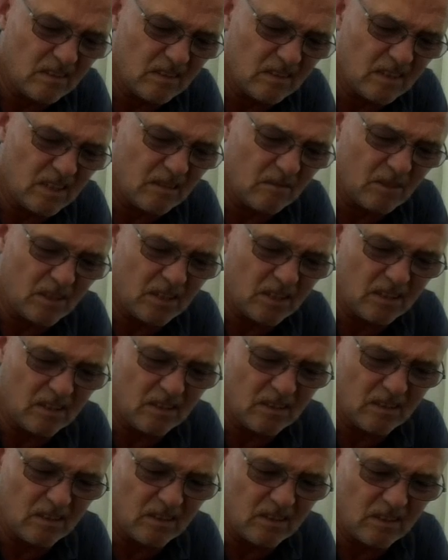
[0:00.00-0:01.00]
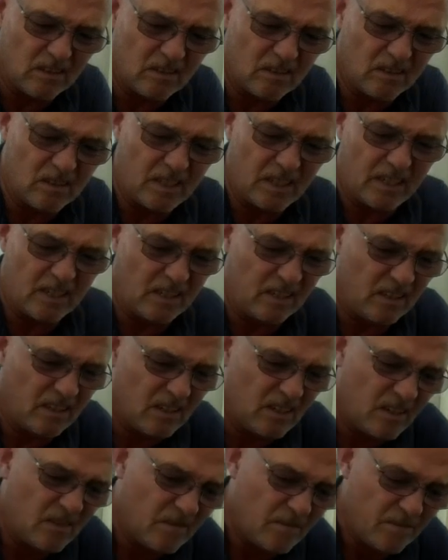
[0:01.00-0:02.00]
that one there,
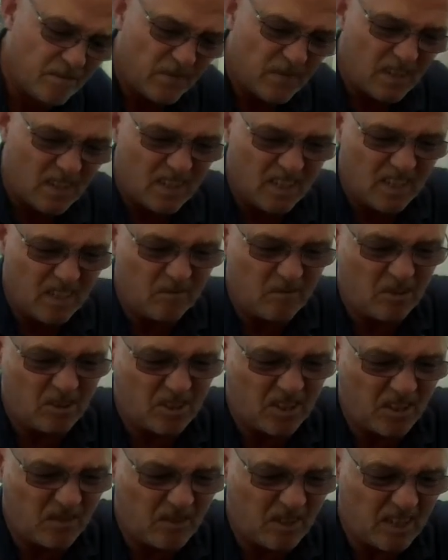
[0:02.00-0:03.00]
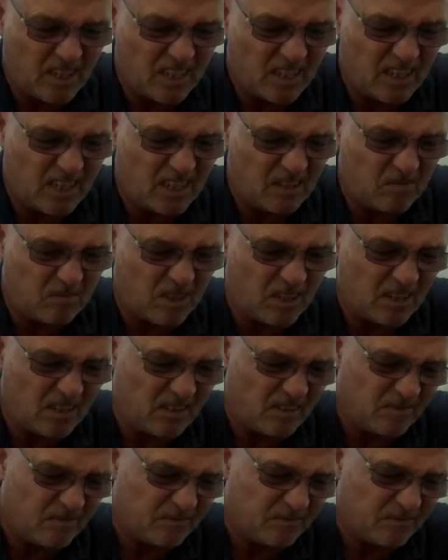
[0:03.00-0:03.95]
and then we'll see if we can get this one.